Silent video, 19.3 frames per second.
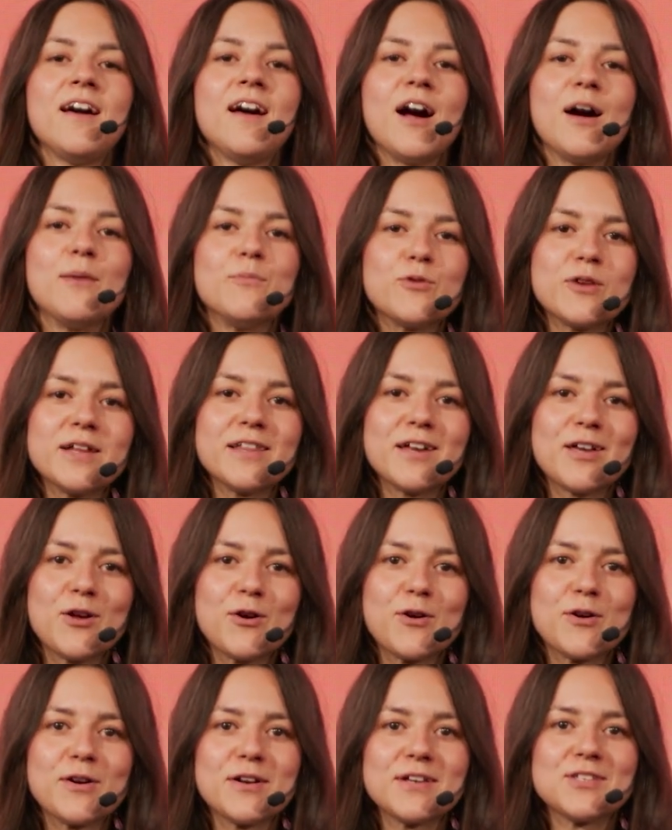I'm really
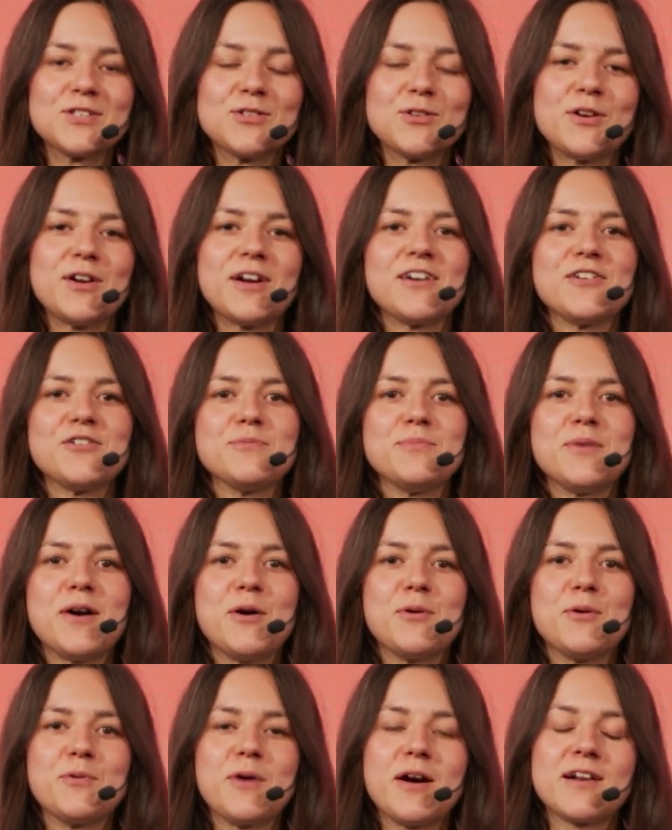curious to hear
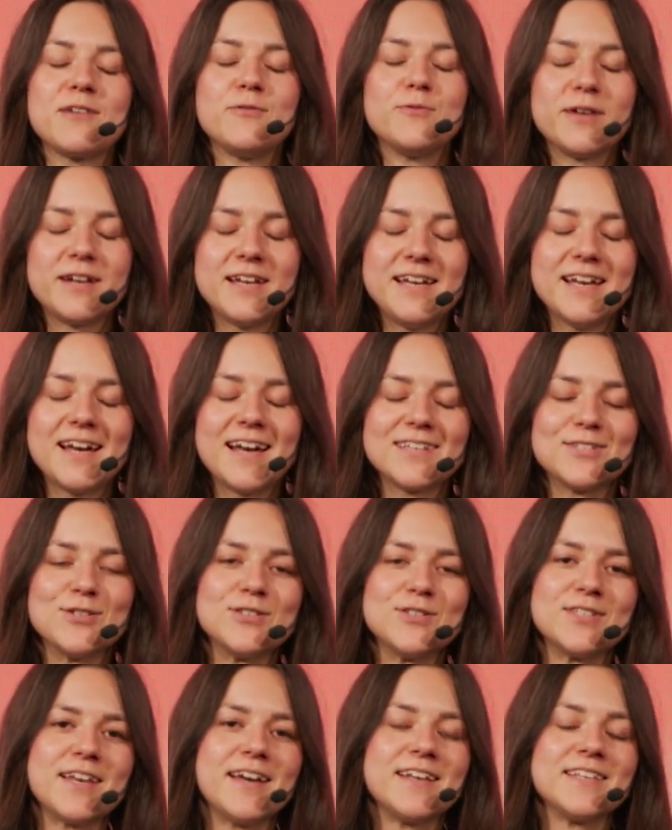about what he has to
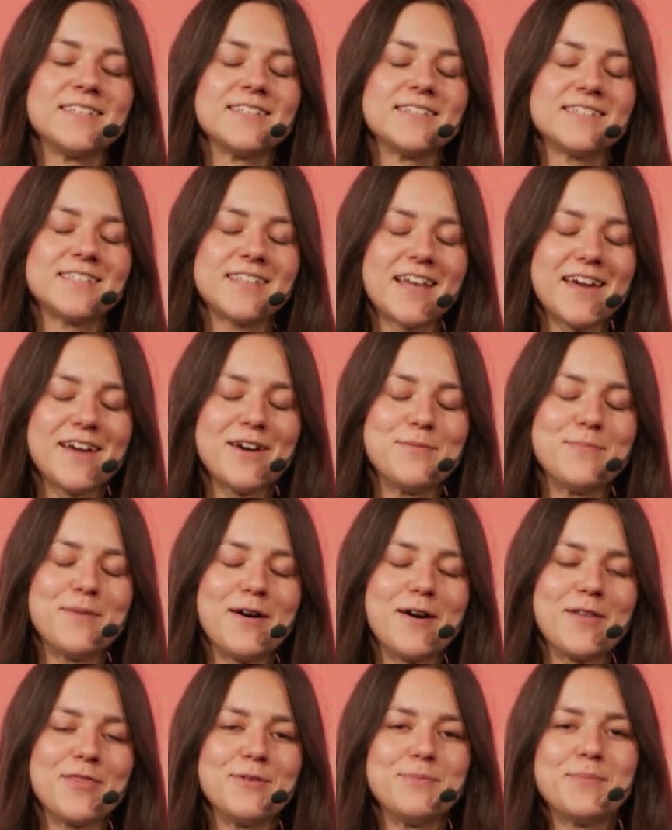say
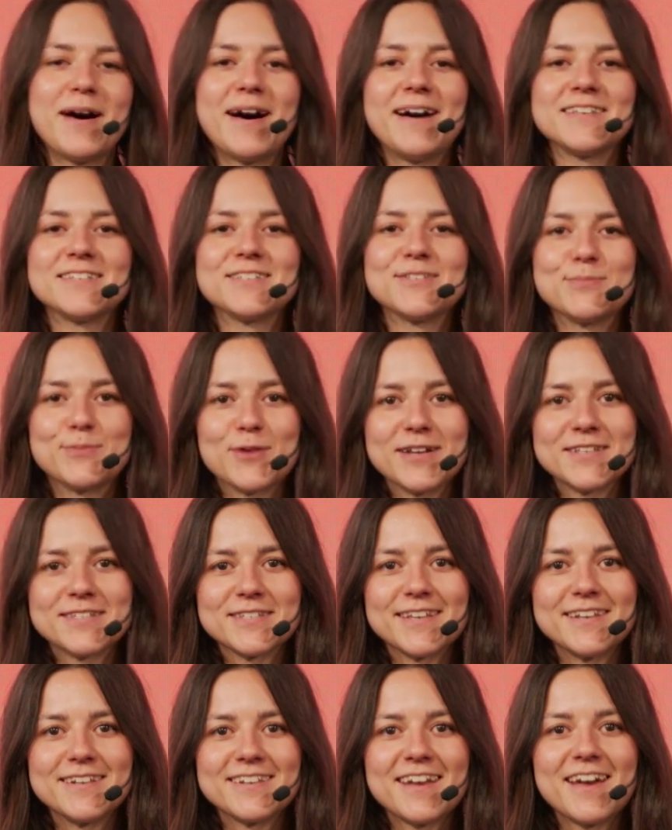about the past,
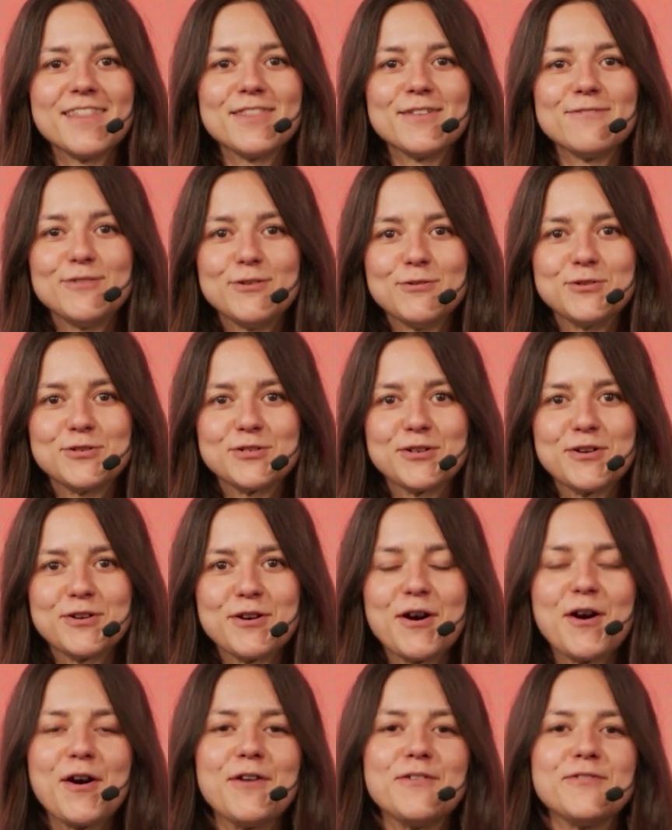present, and the future
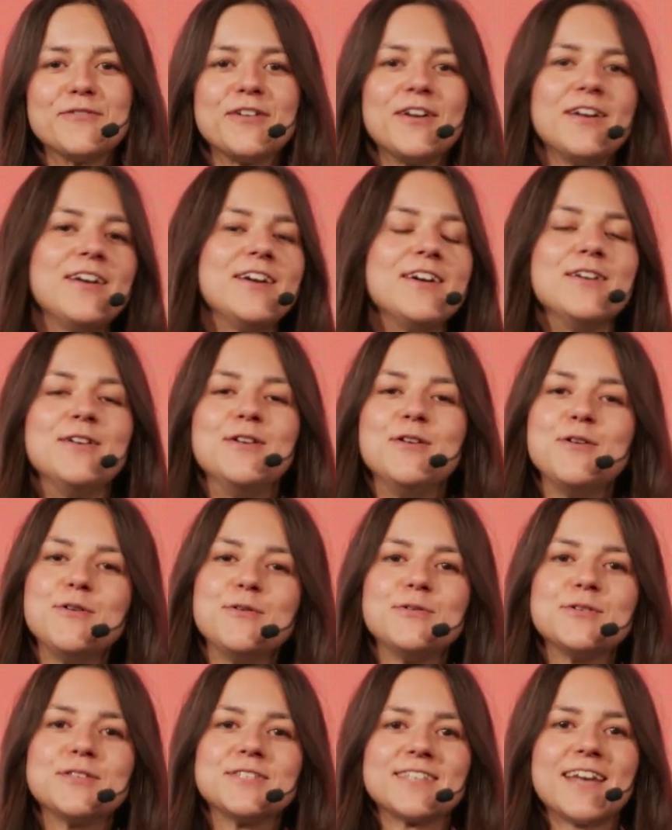of
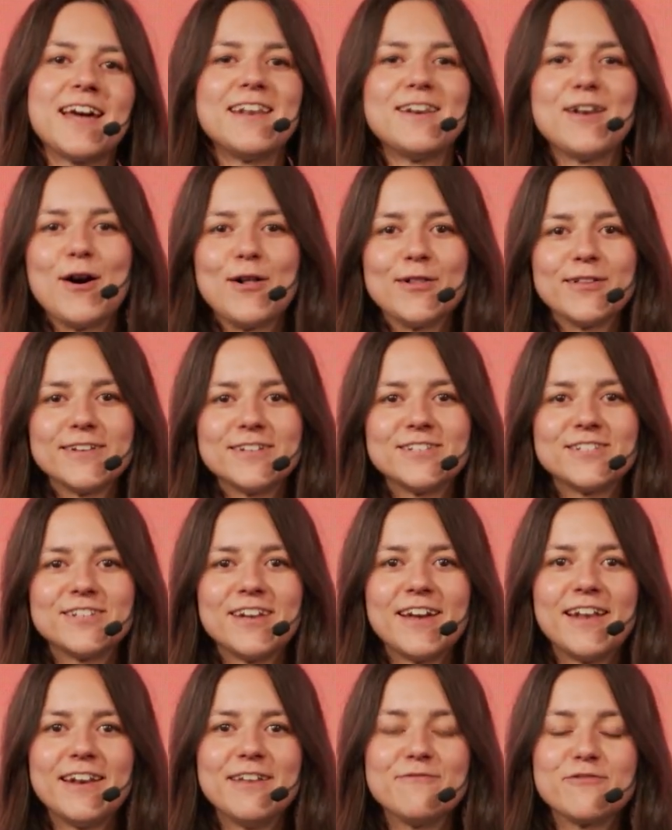news and knowledge
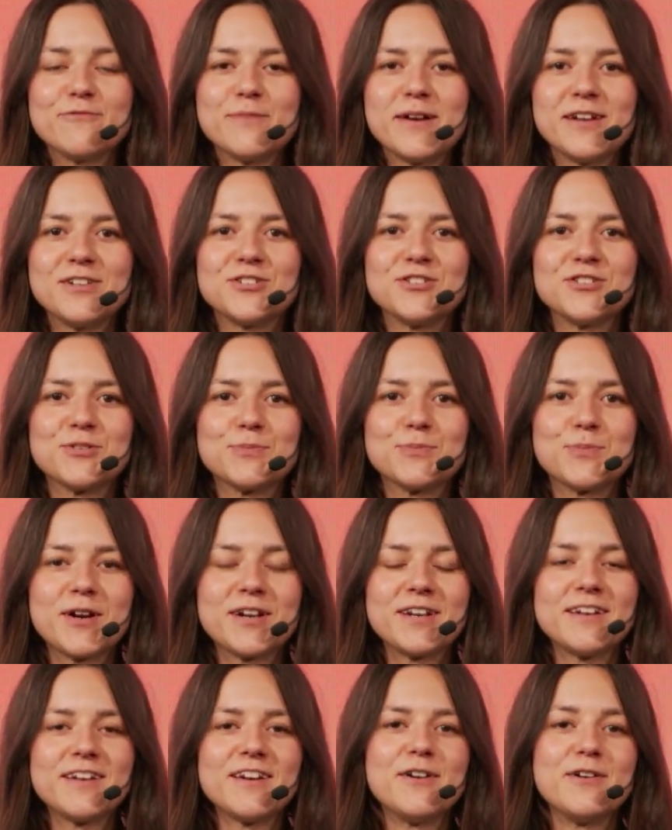and information
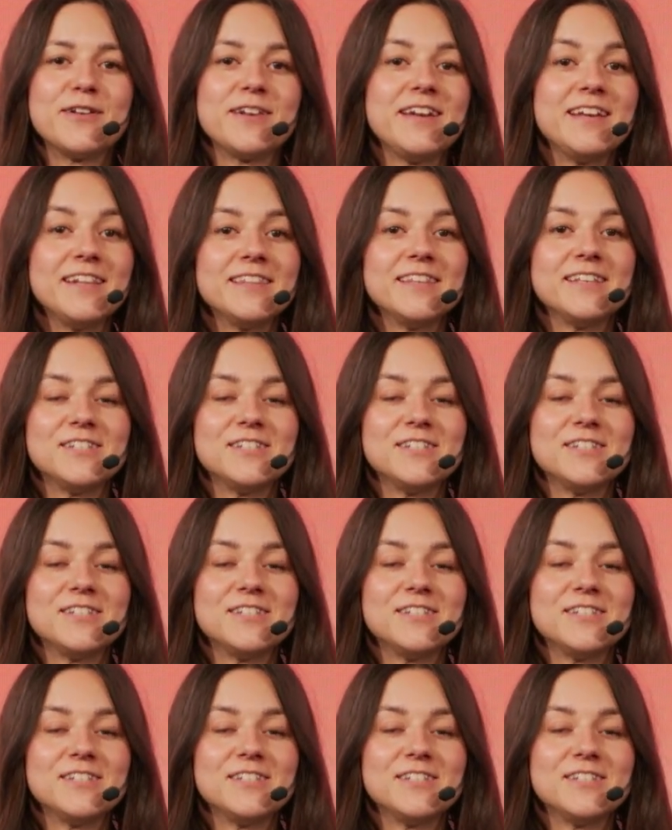spreading in the